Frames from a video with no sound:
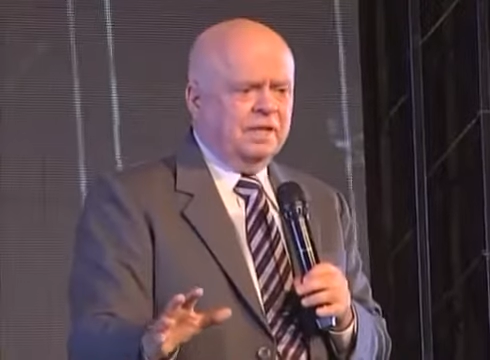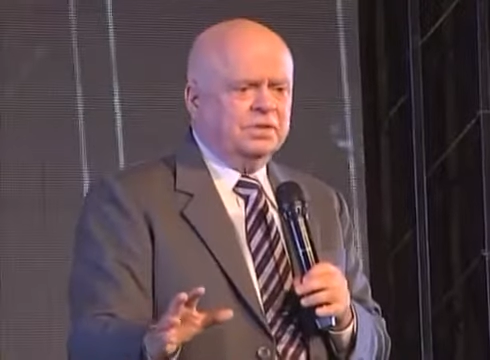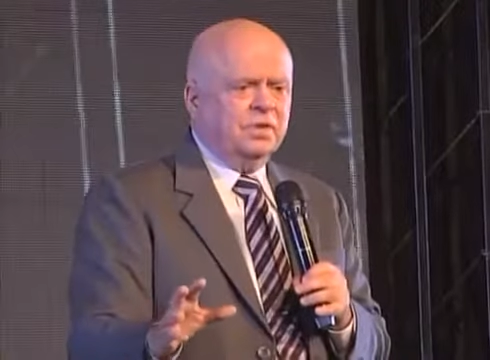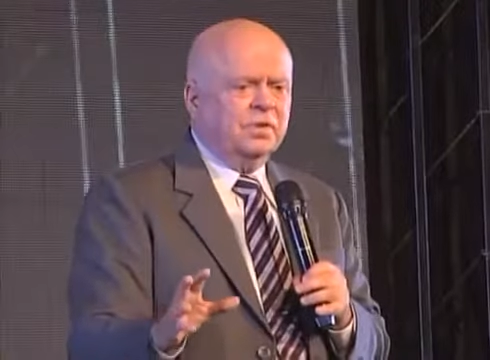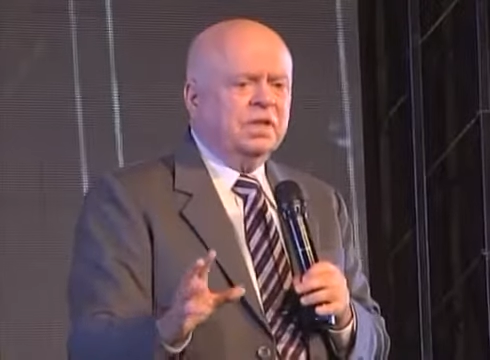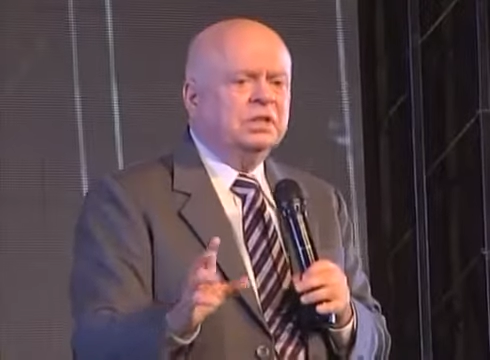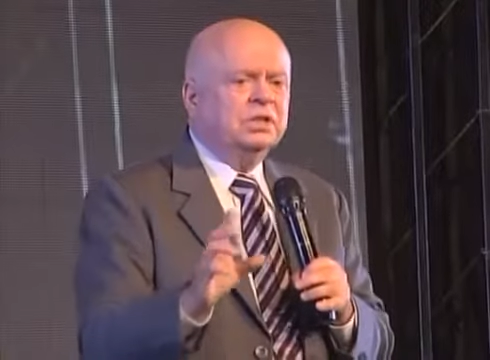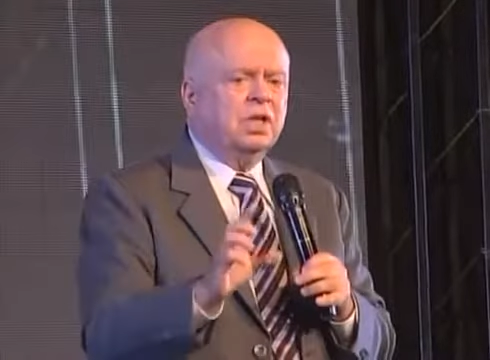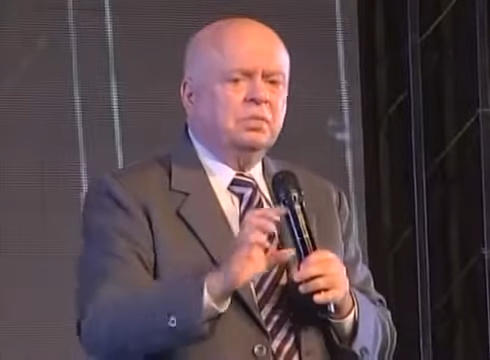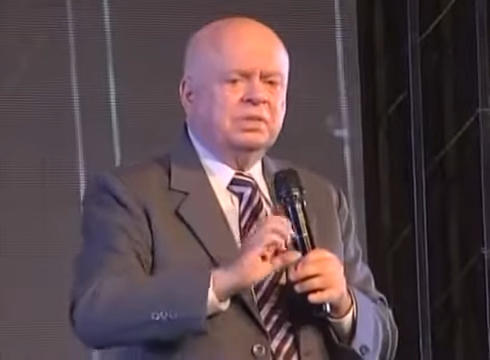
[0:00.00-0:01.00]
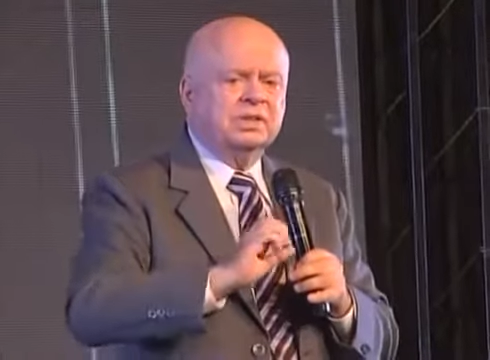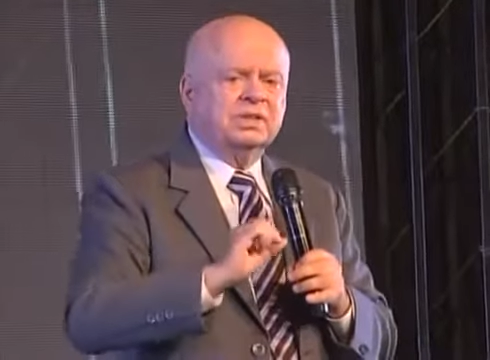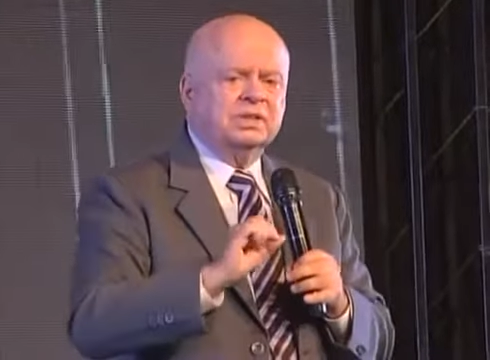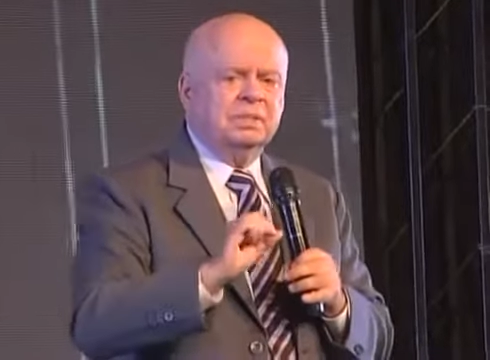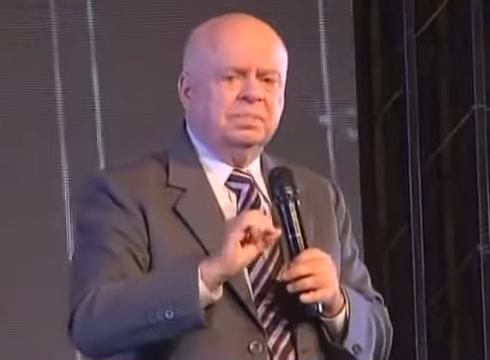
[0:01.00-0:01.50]
So let's start with a
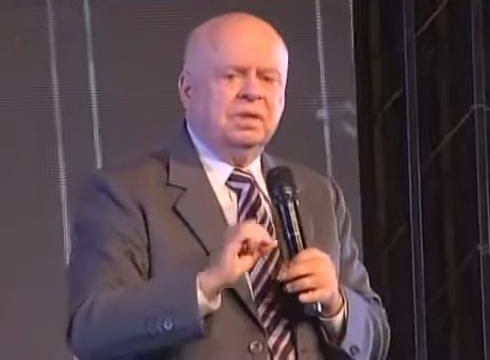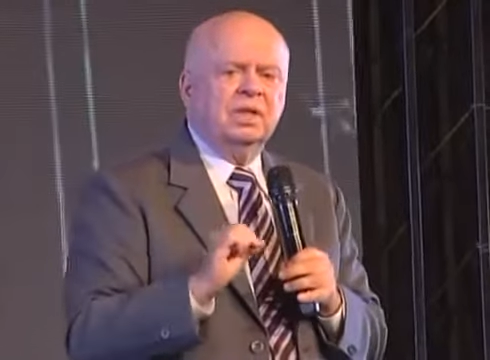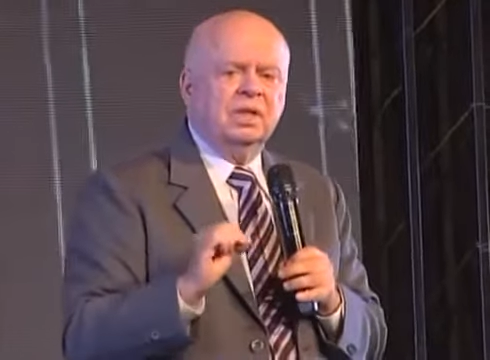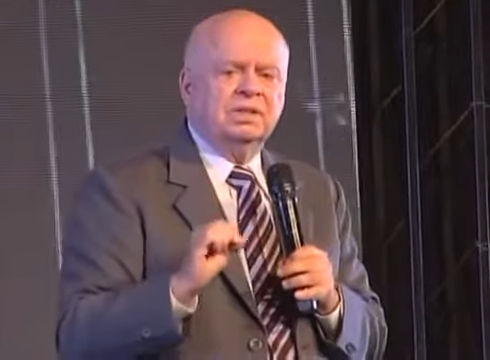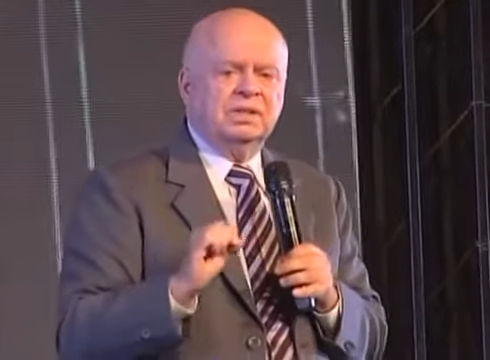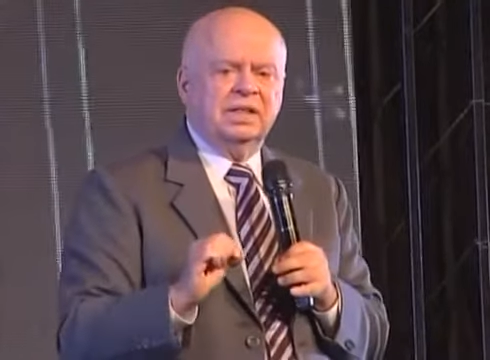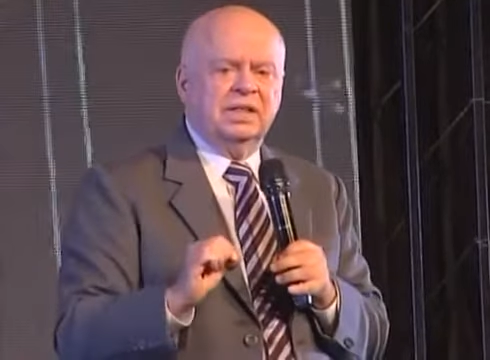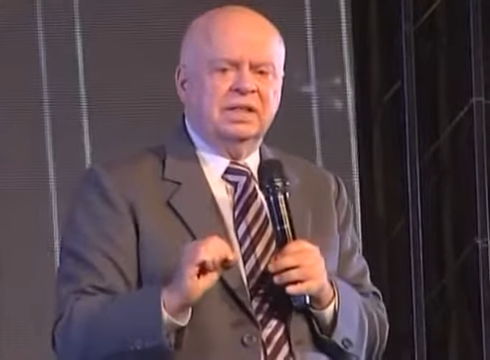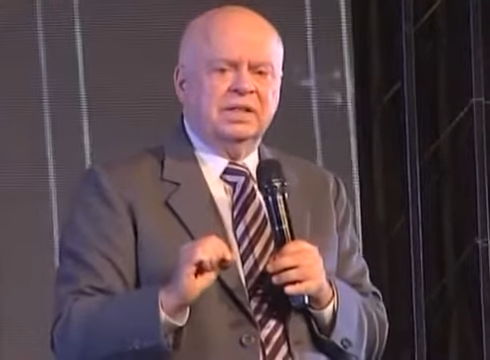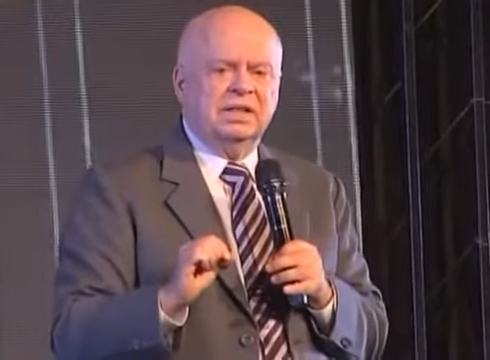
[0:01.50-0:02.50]
simple little skill